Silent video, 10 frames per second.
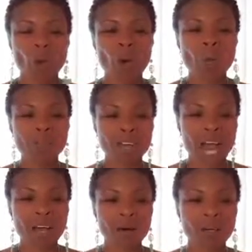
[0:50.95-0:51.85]
What we've
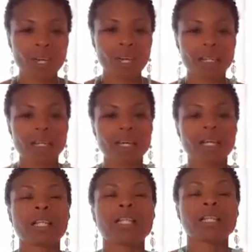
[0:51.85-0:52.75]
got going on.
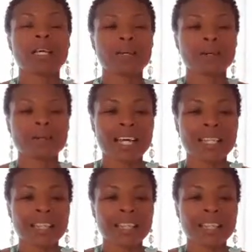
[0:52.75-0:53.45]
Hello,